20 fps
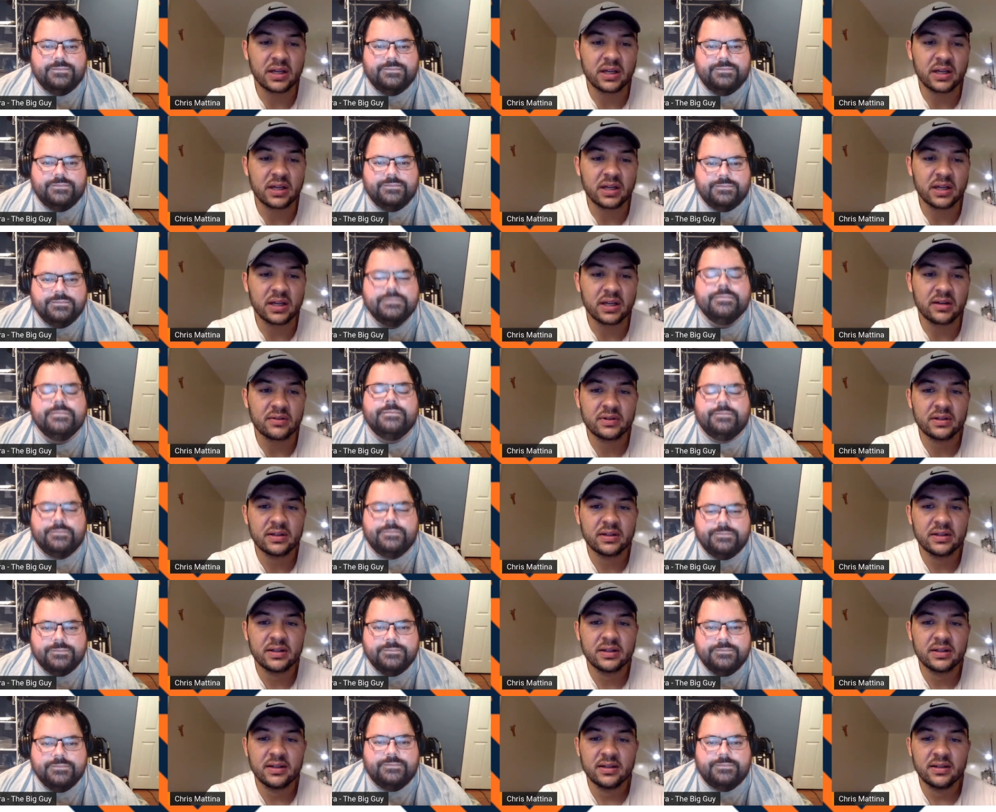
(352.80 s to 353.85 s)
Speaker 1: out of
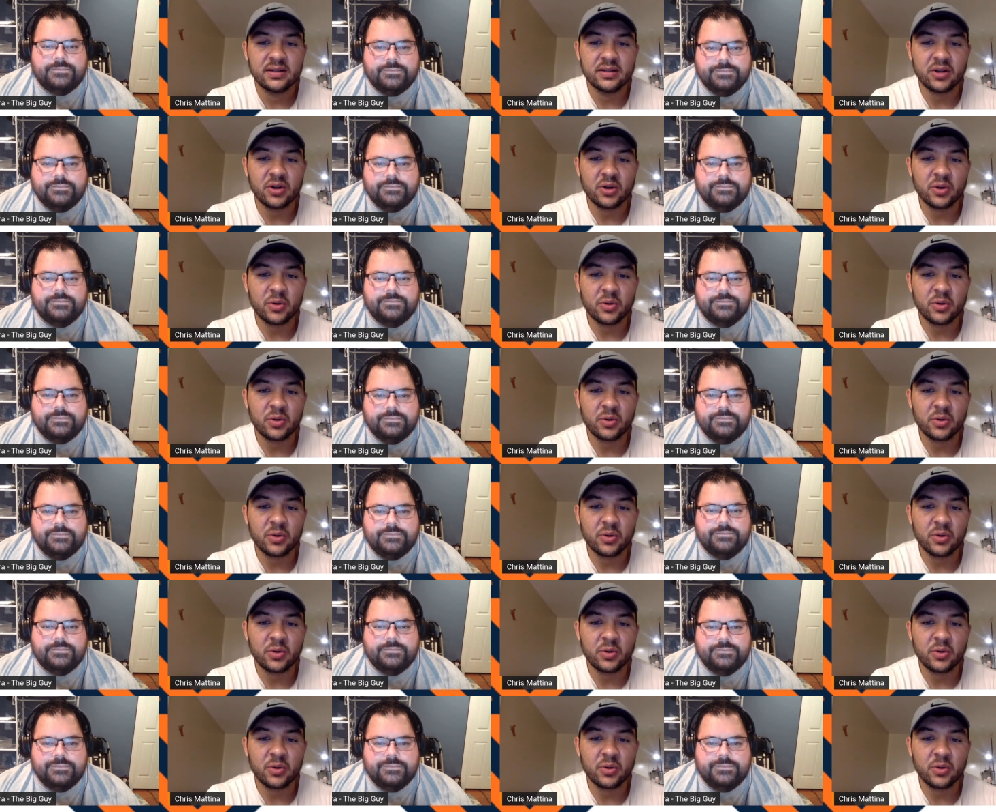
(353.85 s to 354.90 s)
nowhere. Well,
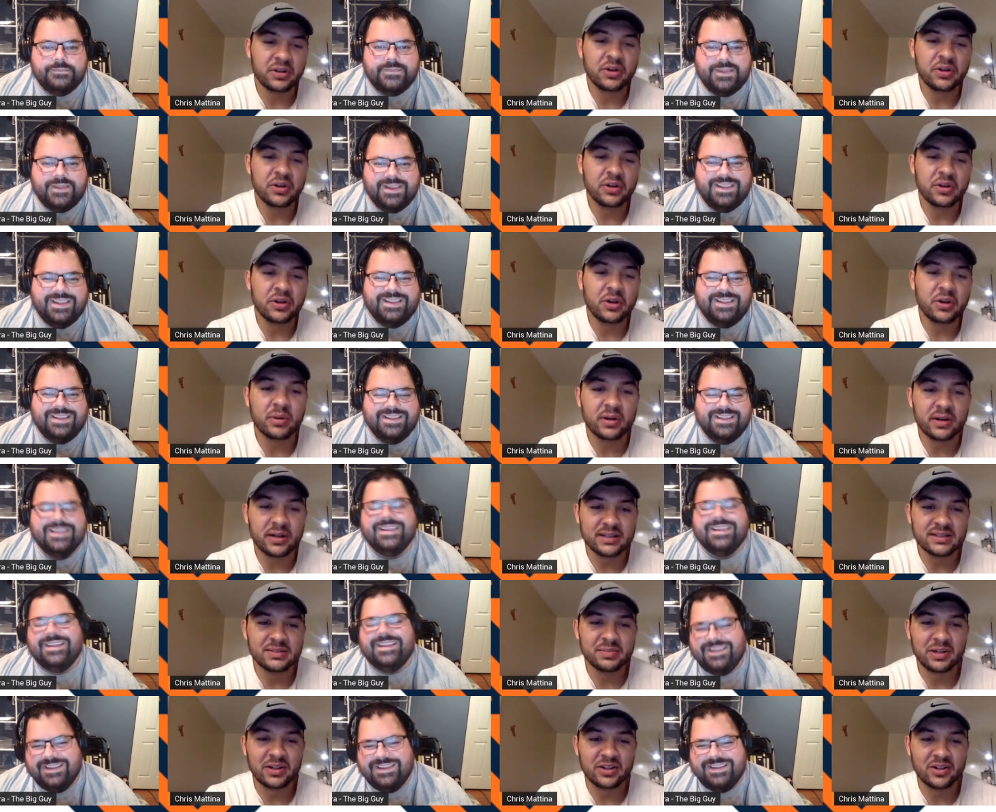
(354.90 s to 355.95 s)
not really nowhere, but it's
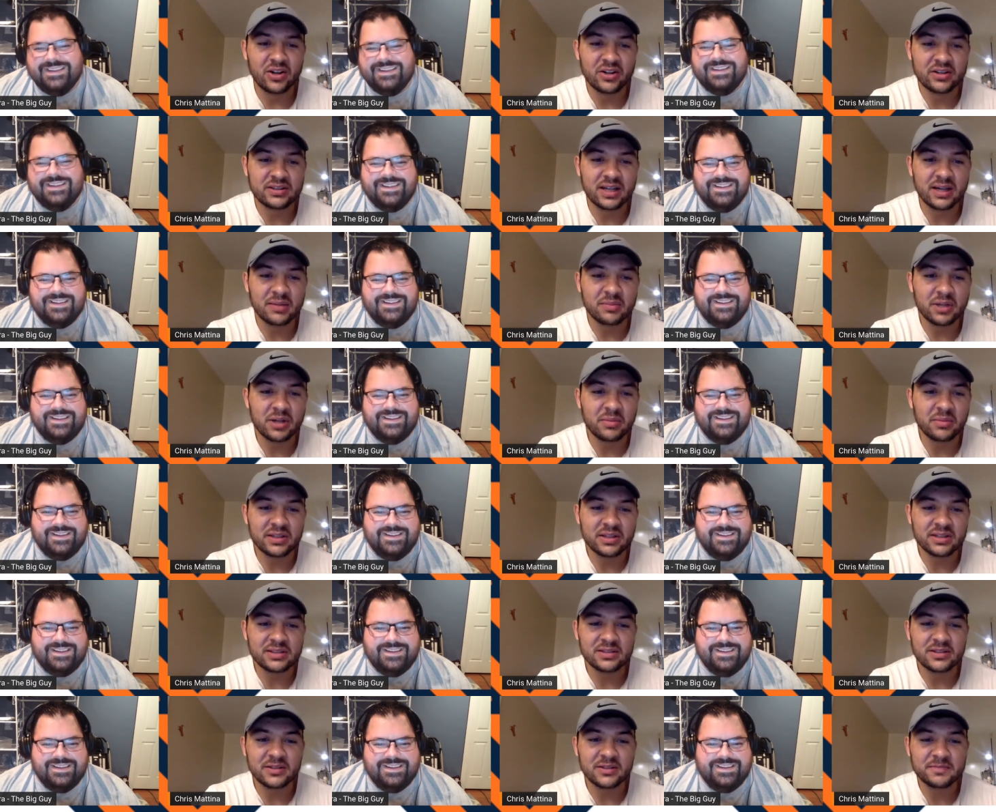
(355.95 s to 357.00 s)
been a long time coming. So.
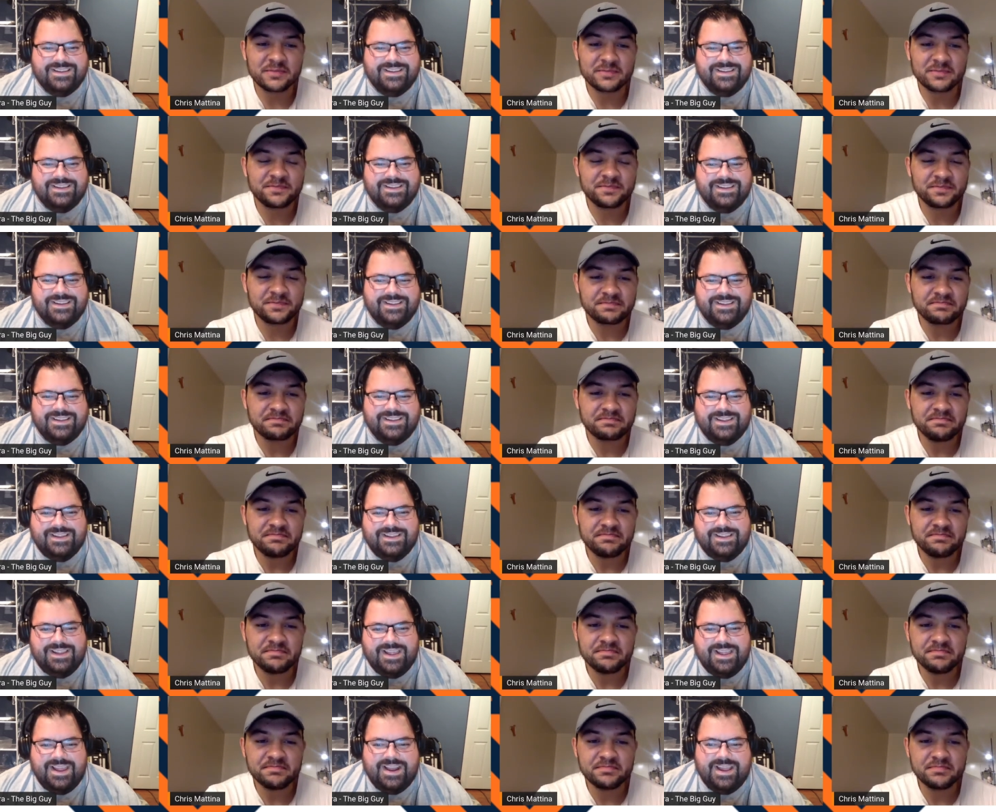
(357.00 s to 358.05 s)

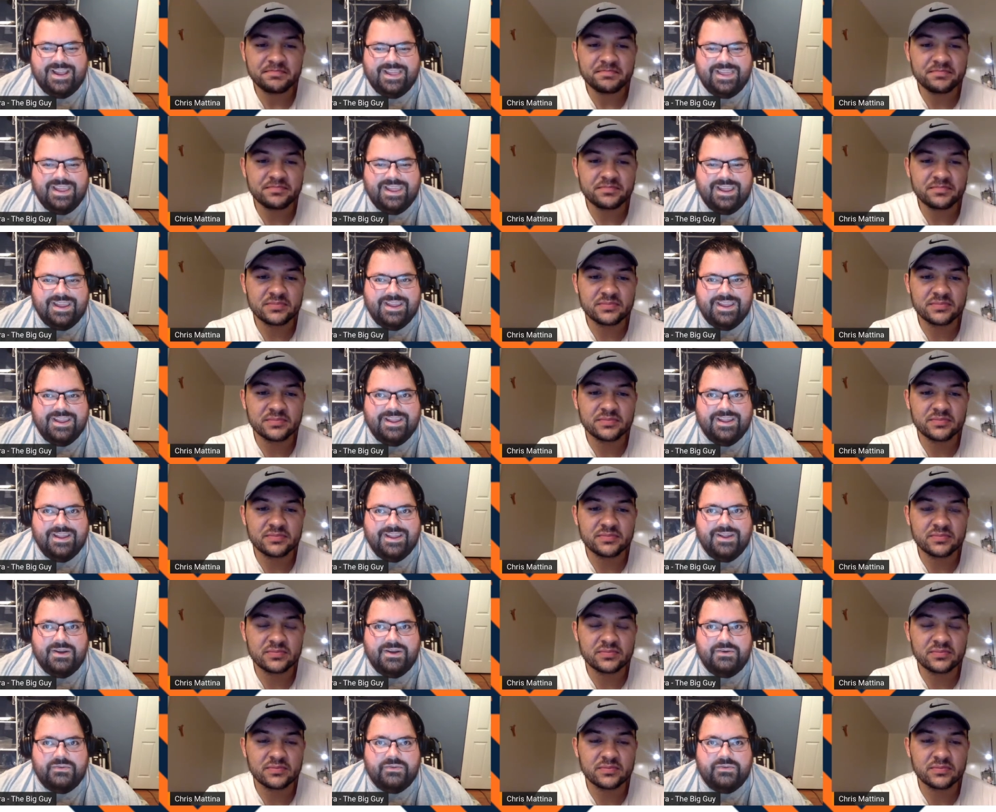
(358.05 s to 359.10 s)
Speaker 2: And I think
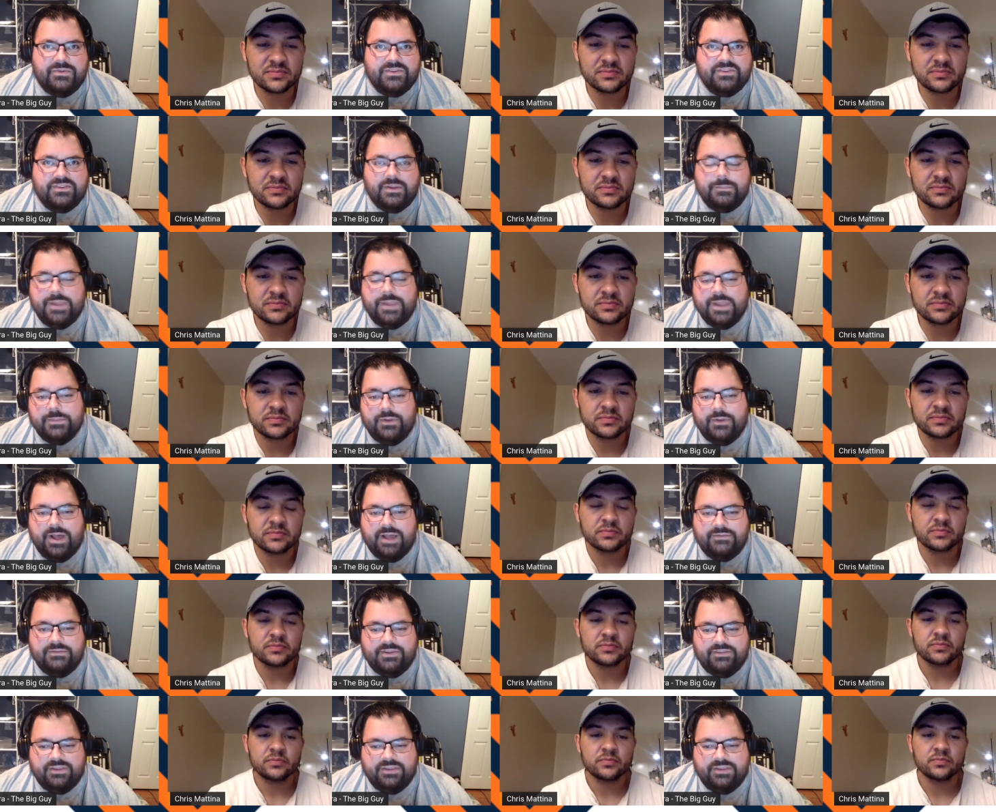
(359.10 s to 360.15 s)
you know, for some people,
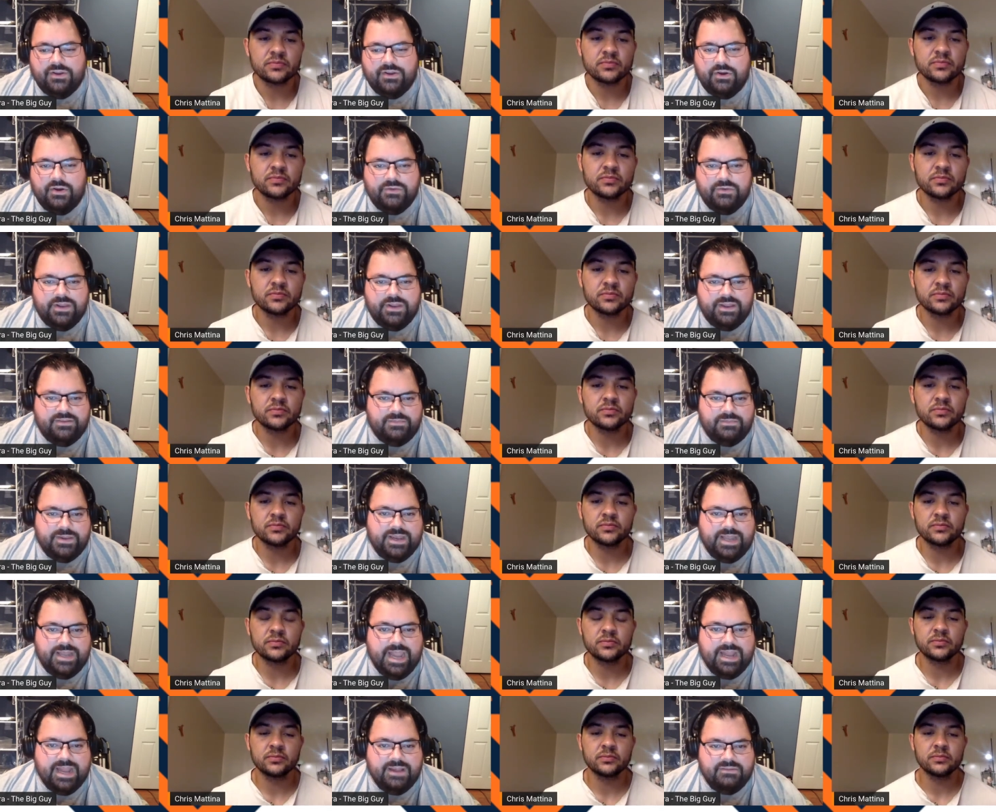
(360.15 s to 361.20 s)
obviously COVID has been
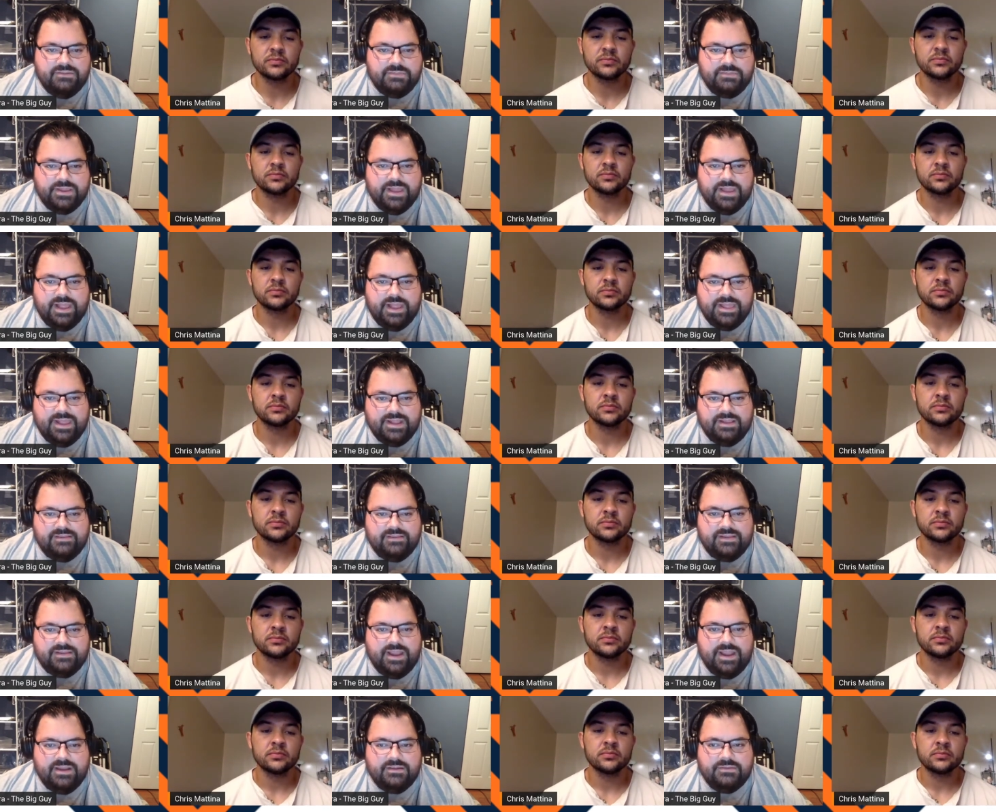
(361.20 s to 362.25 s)
a negative, but I think
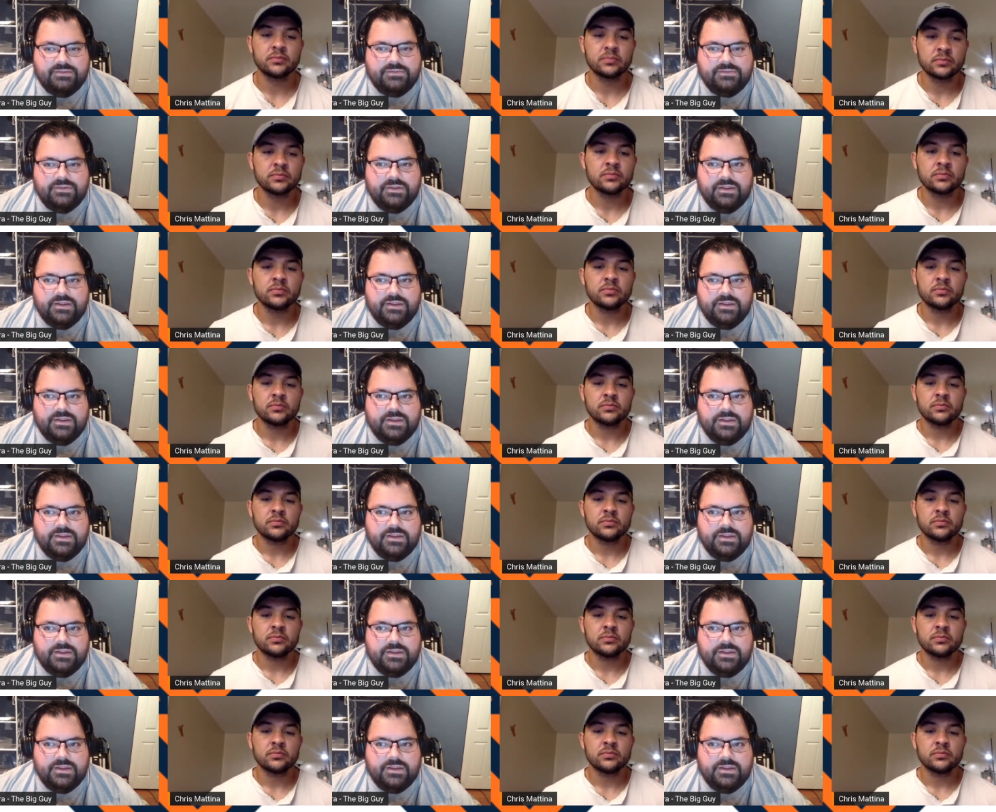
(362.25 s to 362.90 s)
this kind of